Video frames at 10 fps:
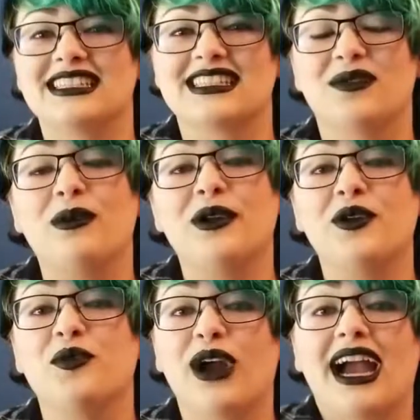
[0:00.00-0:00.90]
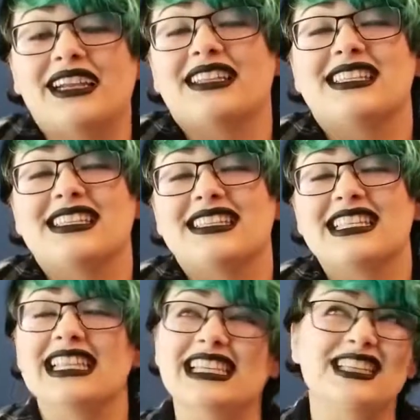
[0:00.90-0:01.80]
someone who practices
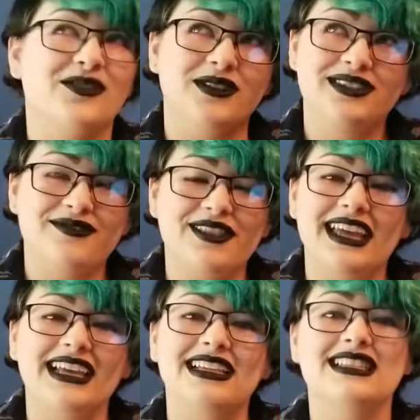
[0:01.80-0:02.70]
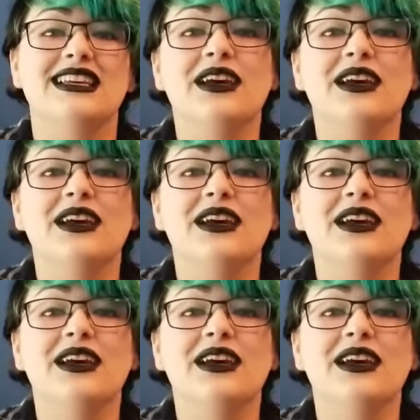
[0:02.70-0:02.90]
these sorts of things